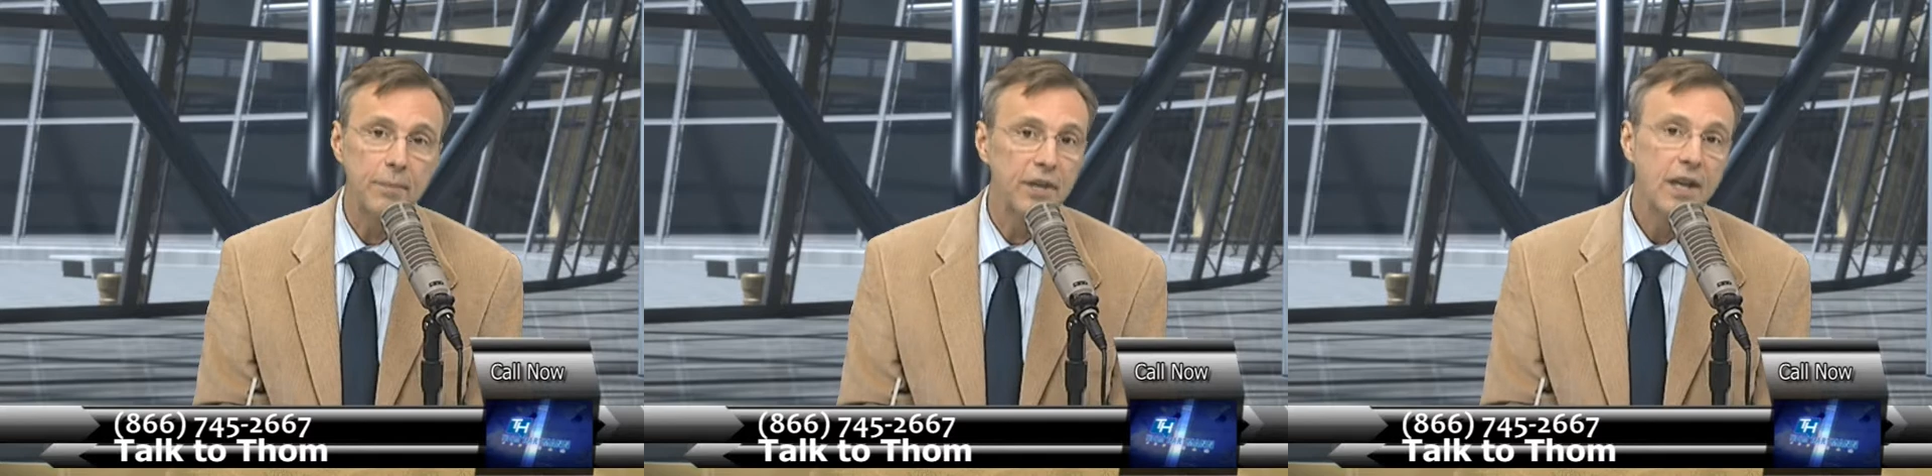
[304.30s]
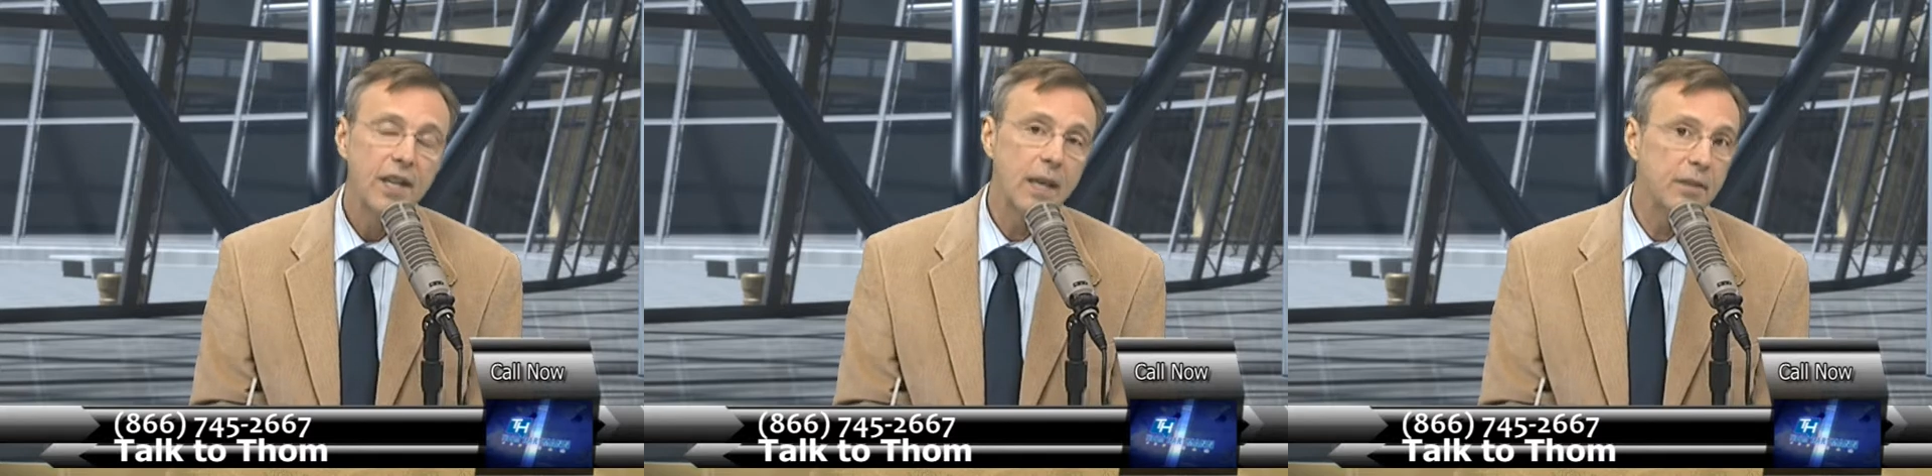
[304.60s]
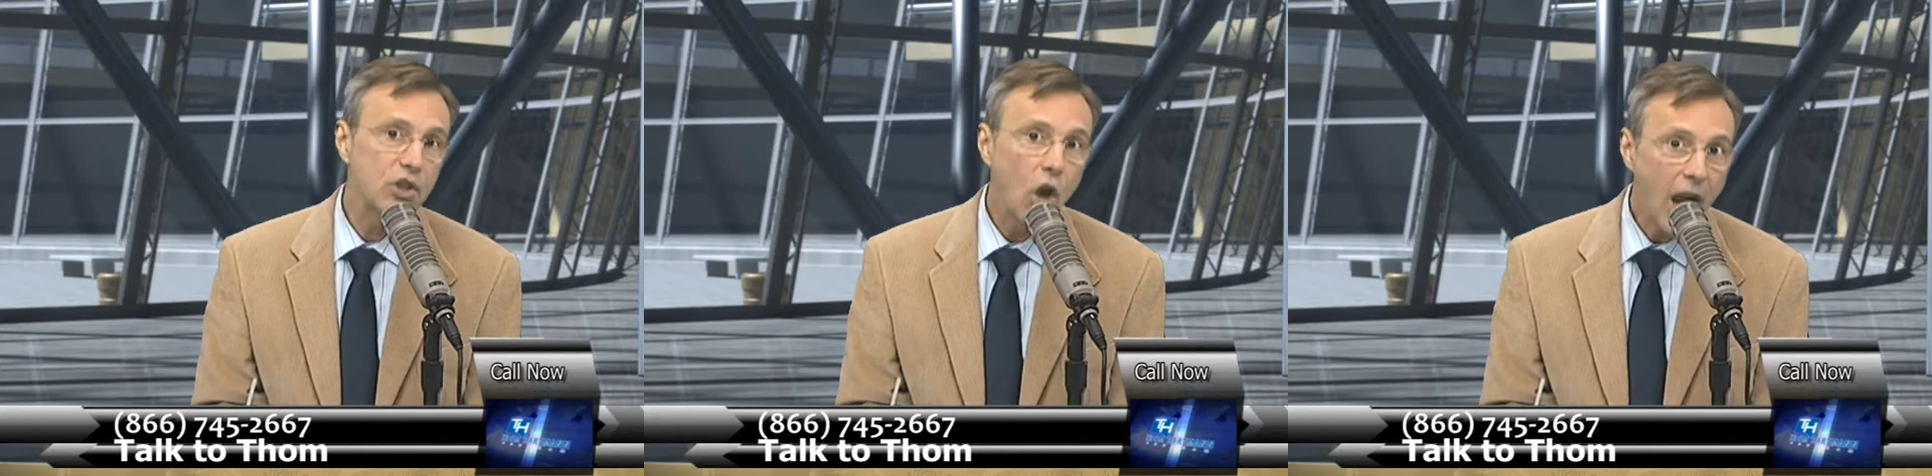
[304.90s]
been they've
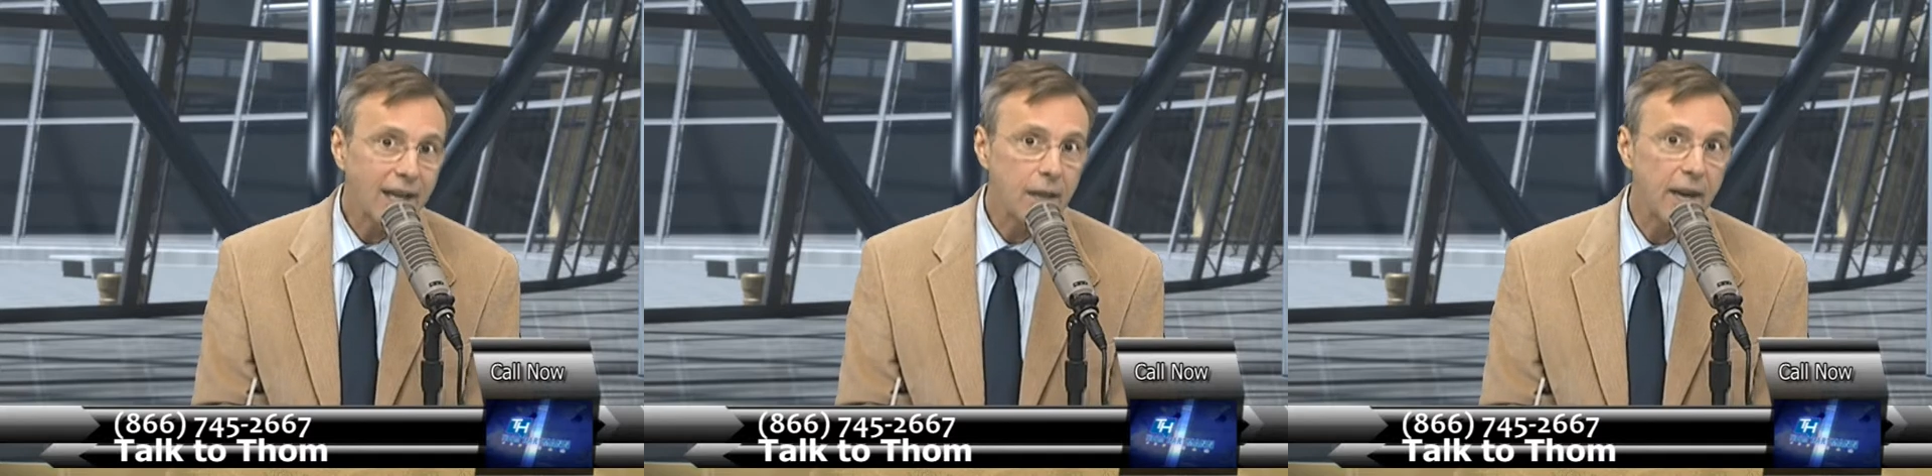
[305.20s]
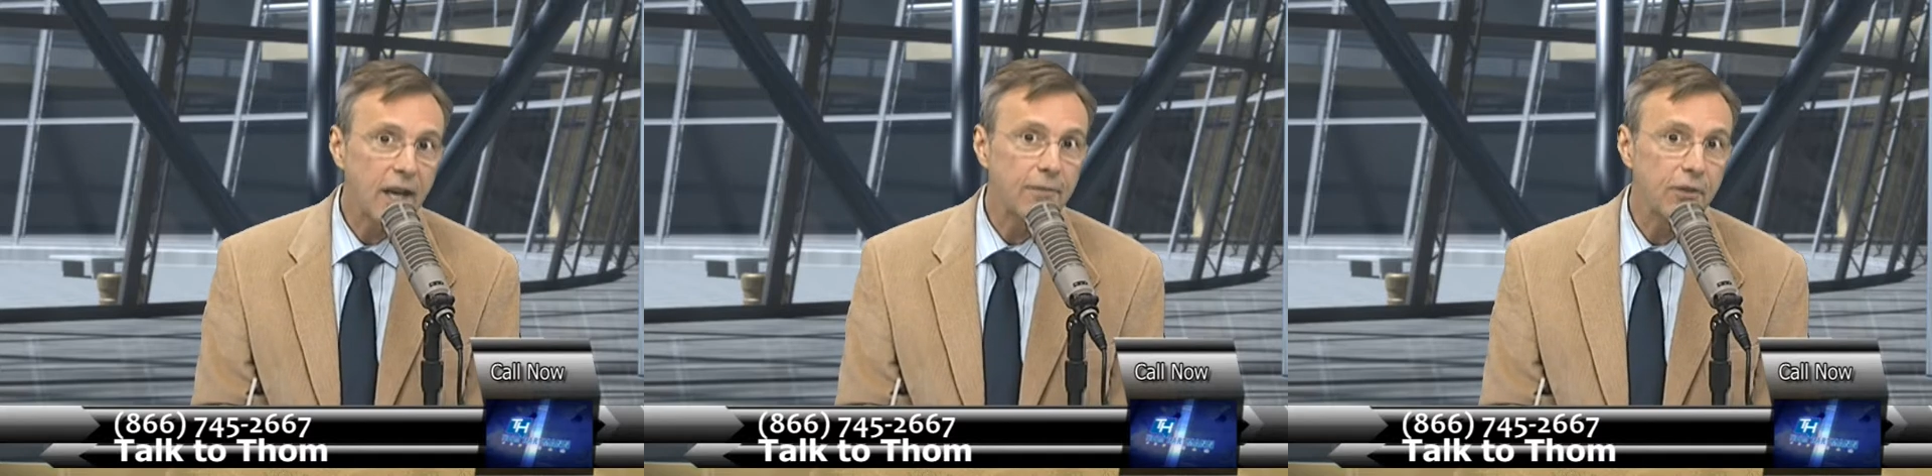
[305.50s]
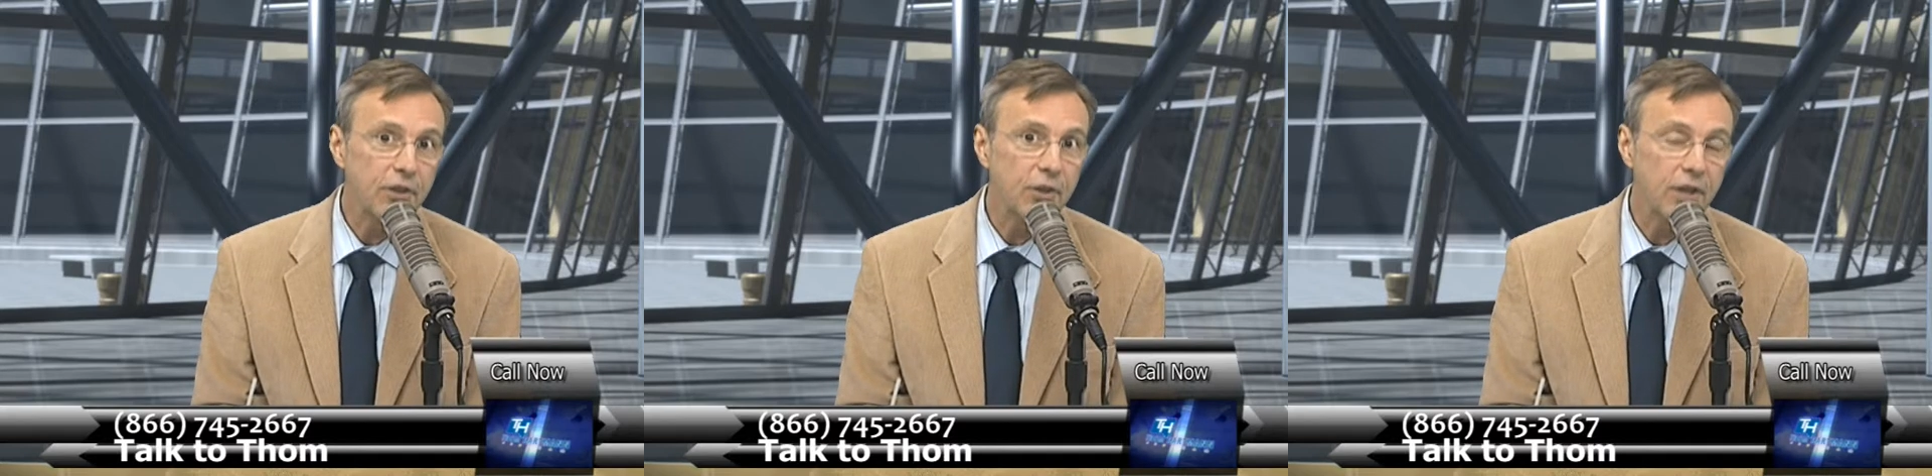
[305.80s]
been talking about it for
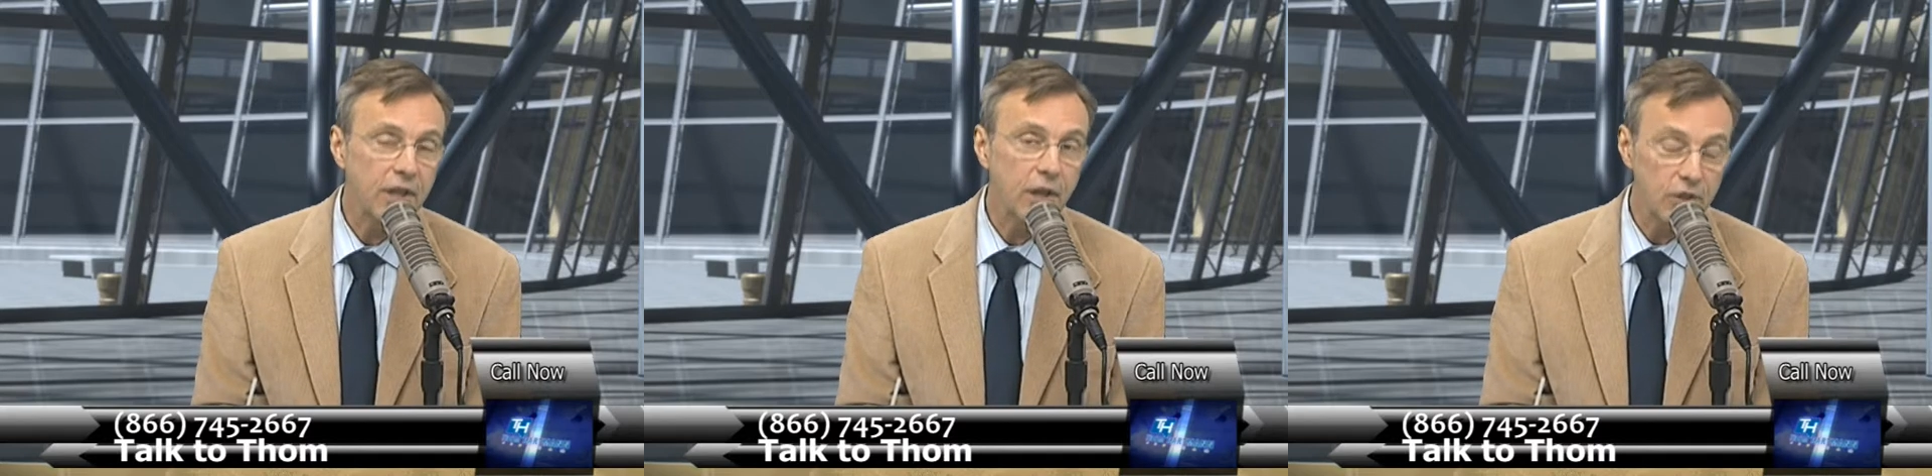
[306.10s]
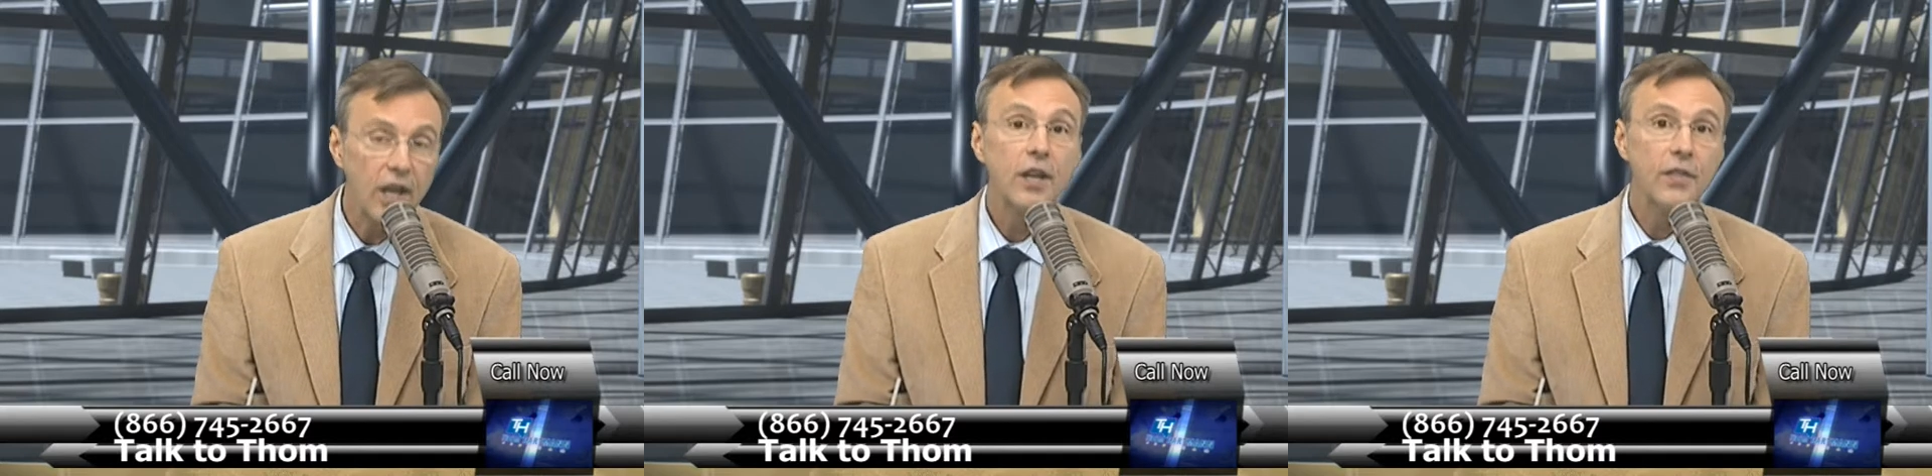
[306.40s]
thirty years.